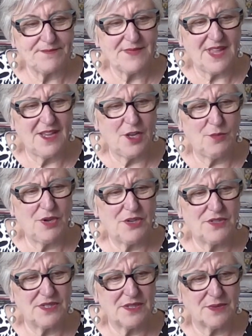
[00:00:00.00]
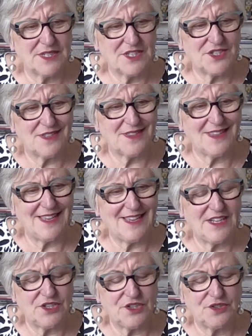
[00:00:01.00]
And I'll pose the question at the
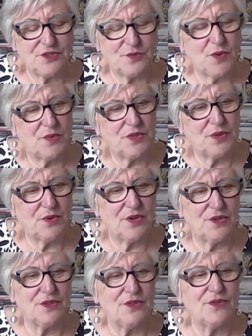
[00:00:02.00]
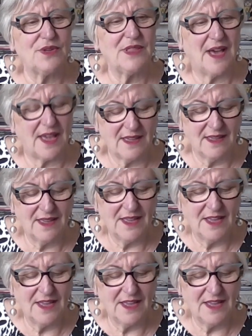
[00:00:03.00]
end too: what would the world look like